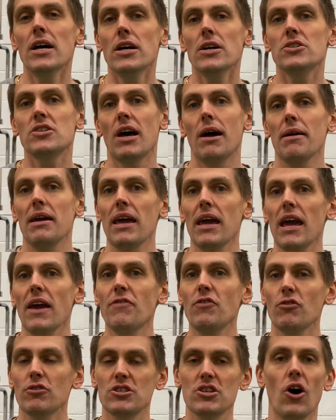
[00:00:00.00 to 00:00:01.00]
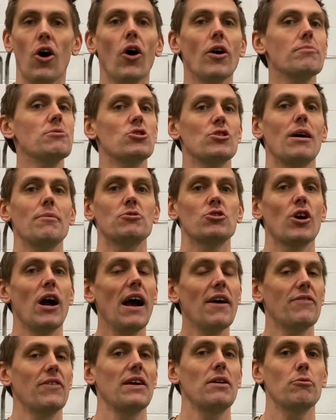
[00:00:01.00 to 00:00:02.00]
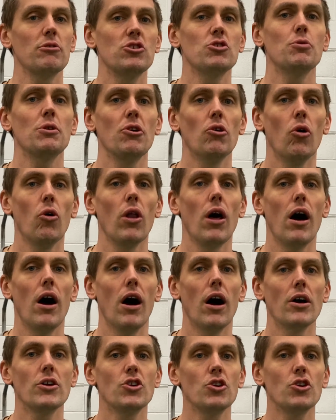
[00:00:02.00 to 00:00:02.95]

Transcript: So if you're a time-strapped triathlete, which we all are,